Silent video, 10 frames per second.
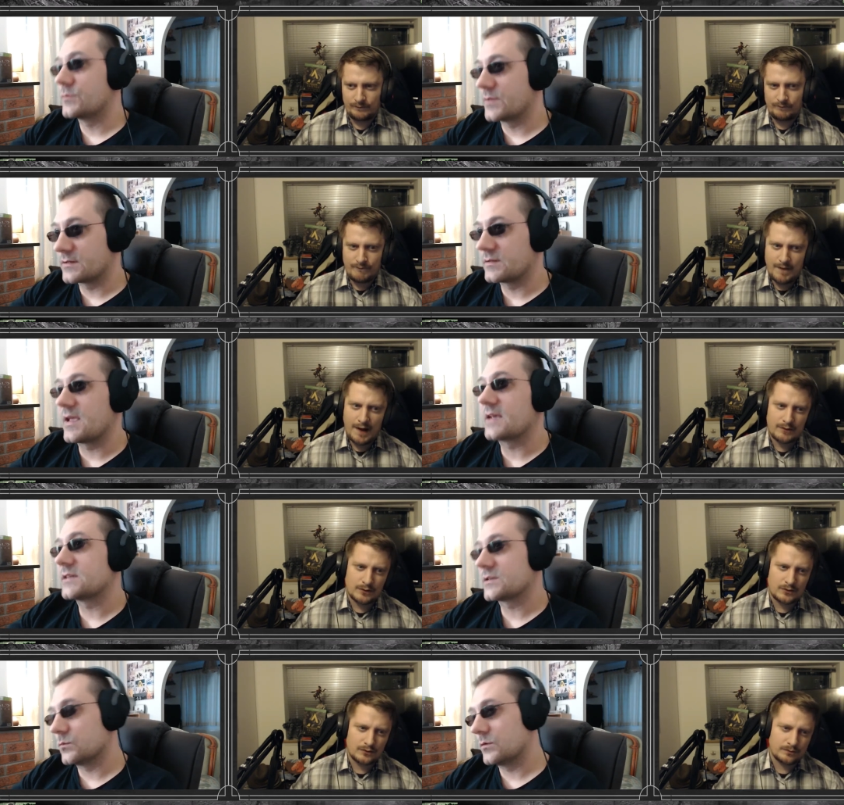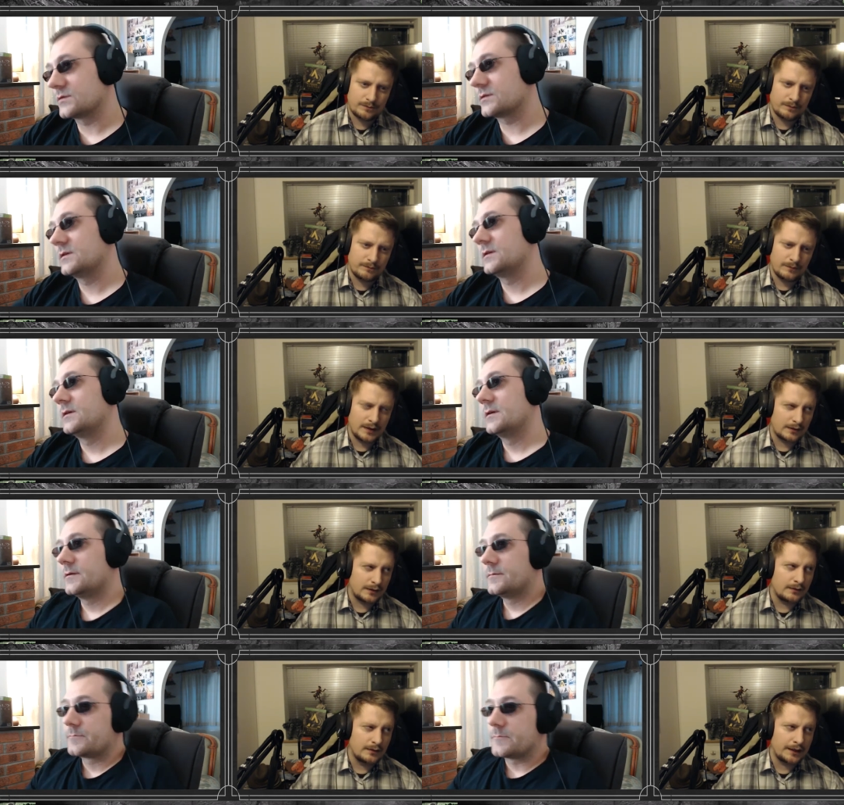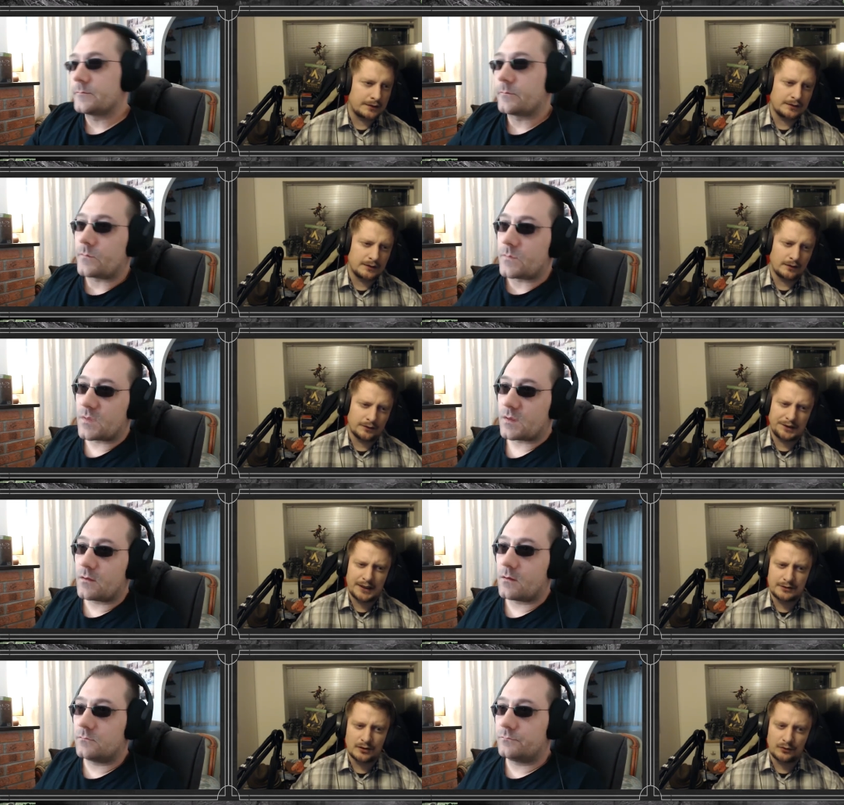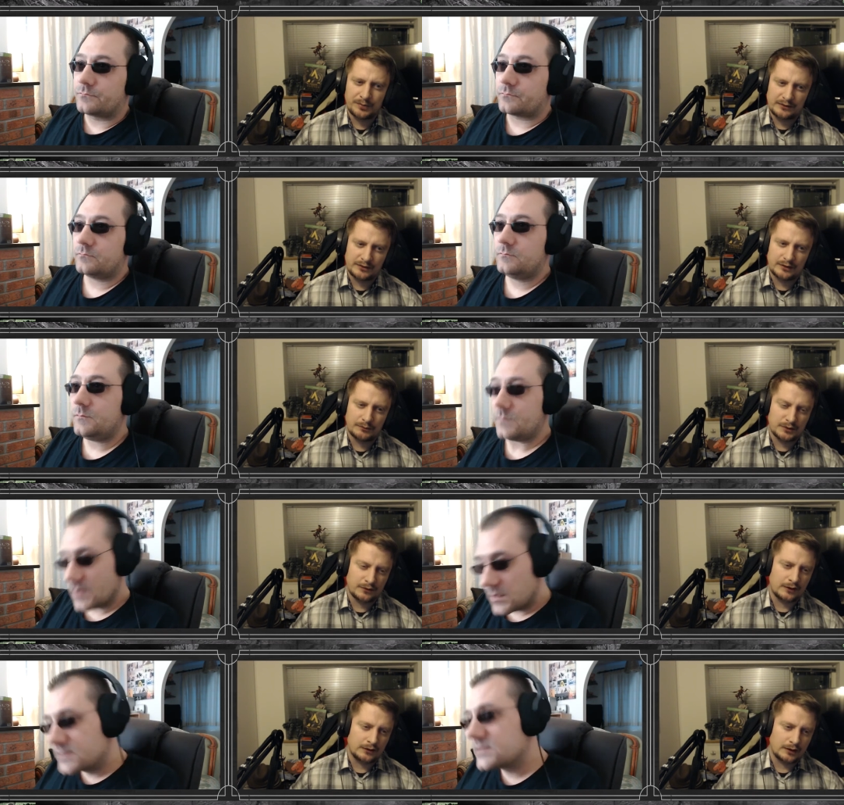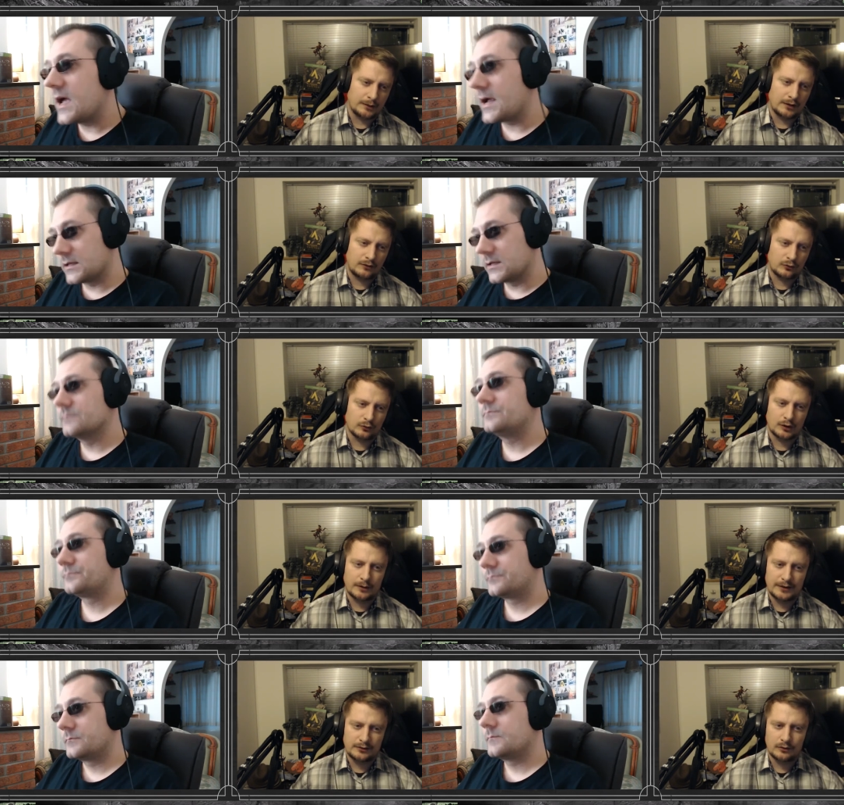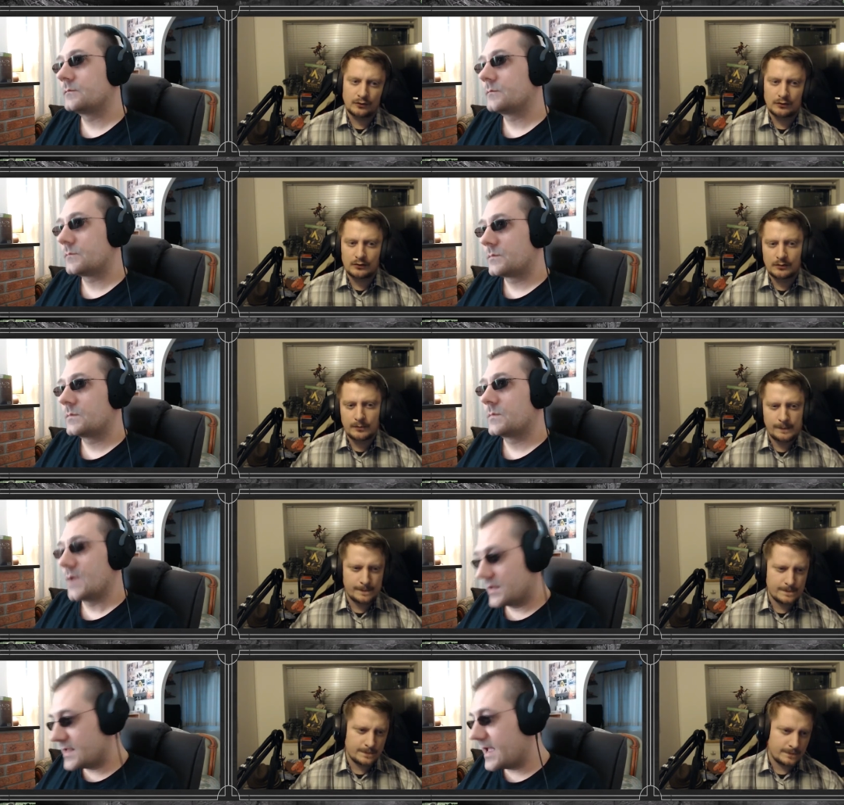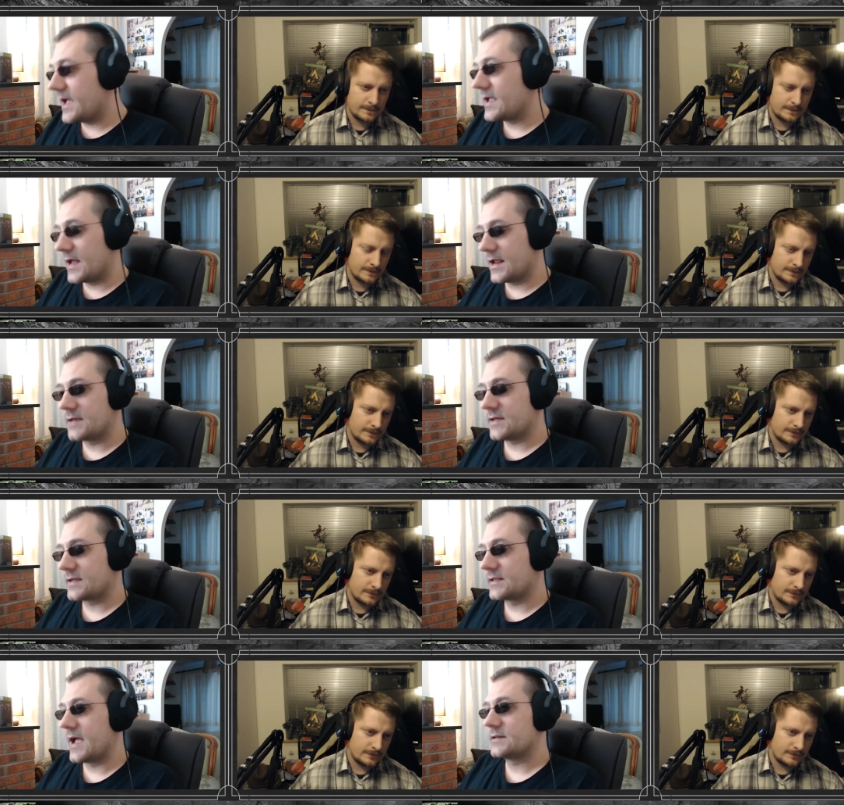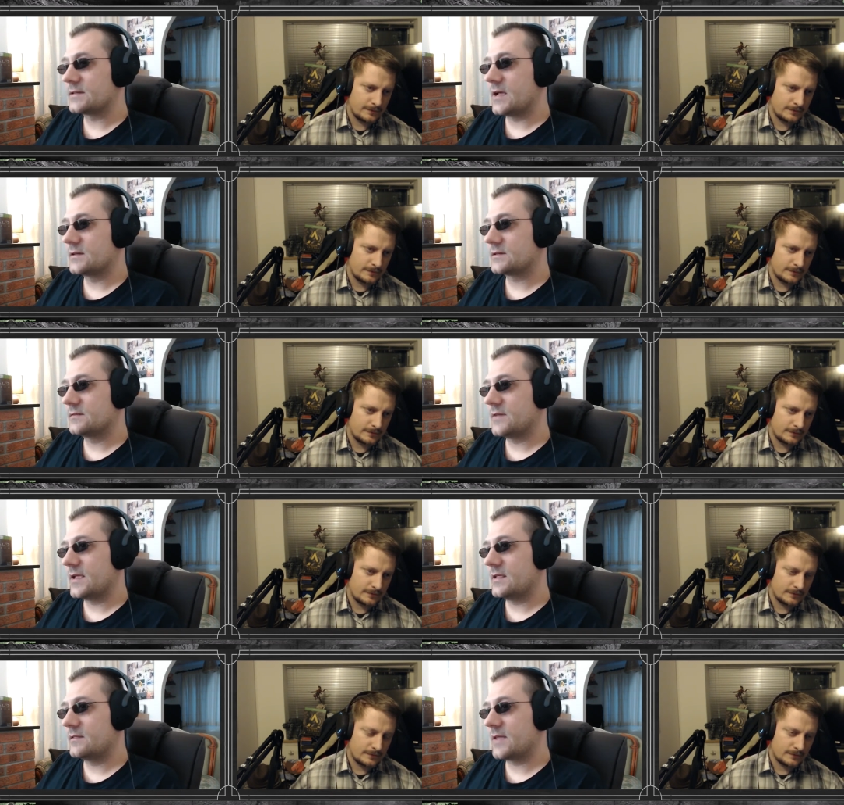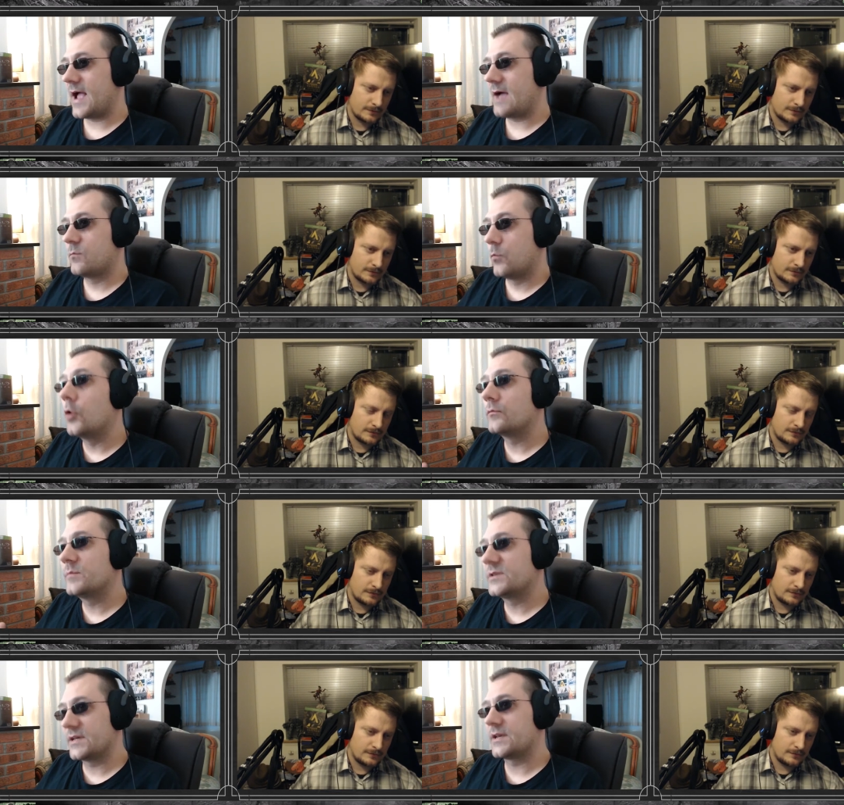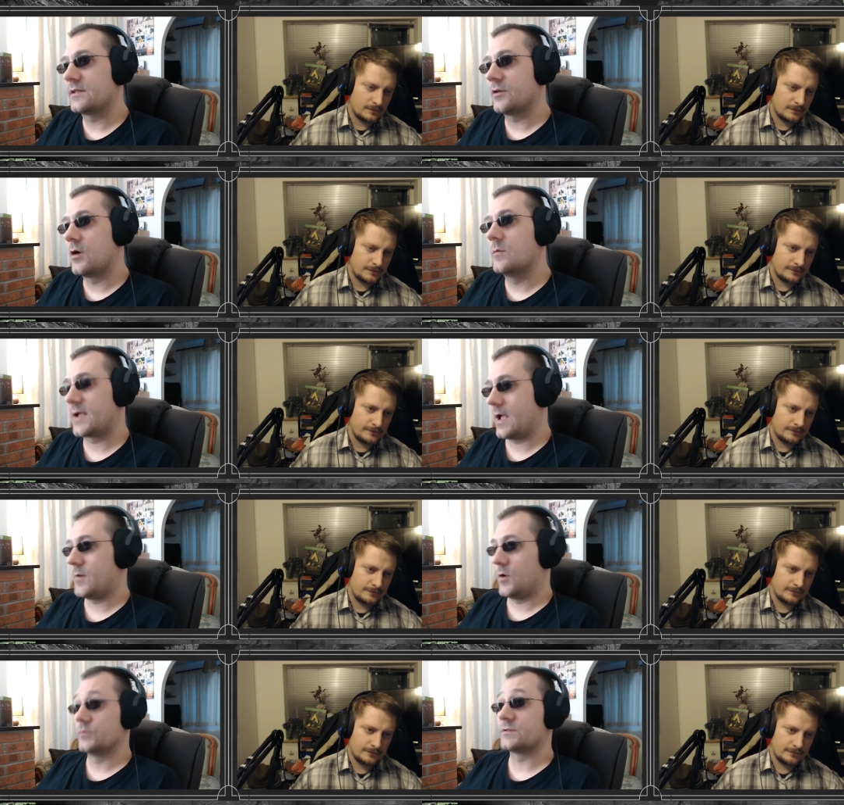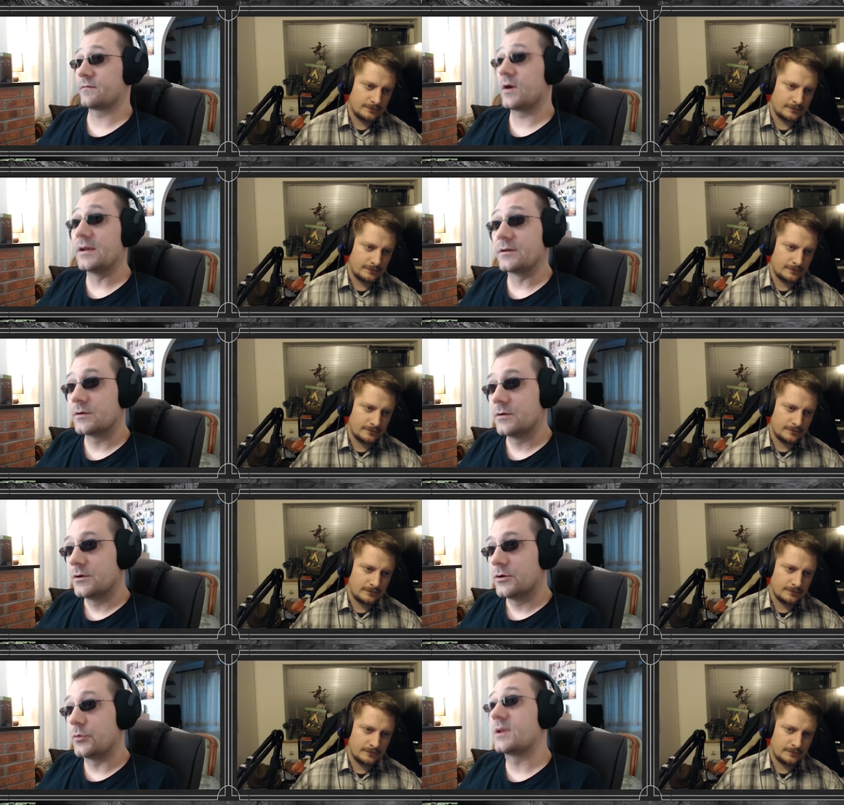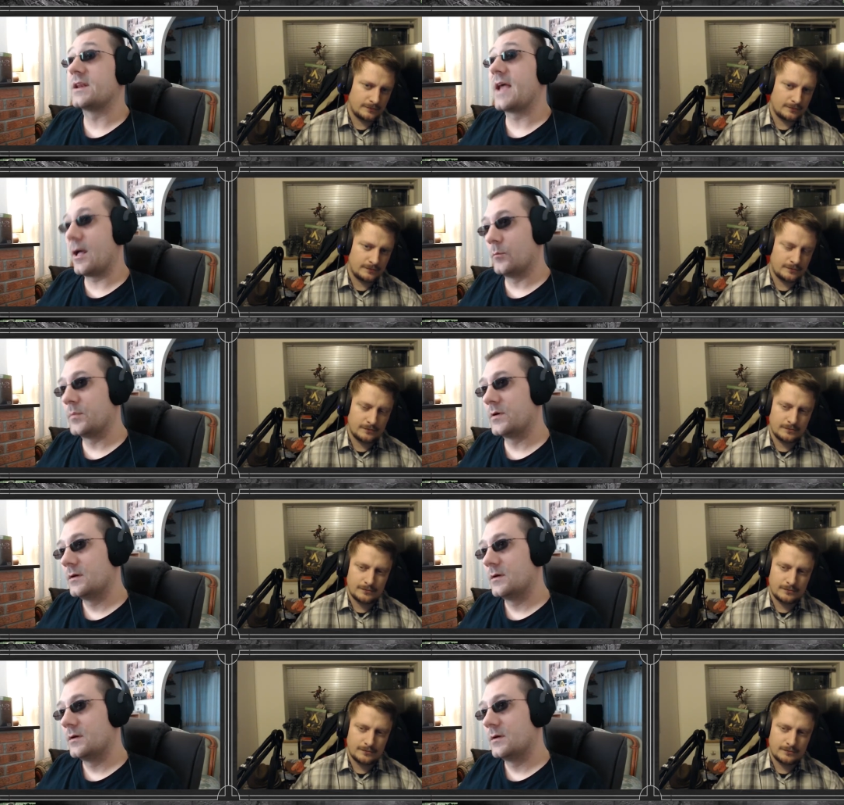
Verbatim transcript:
Speaker 1: things that yeah, the, ones want. Like like they did in the ghettos, basically with the Sonder exactly. Sonderkommandos.
Speaker 2: Yeah, uh, exactly. And and they they have one particular Oberkapo who's a friend who can help,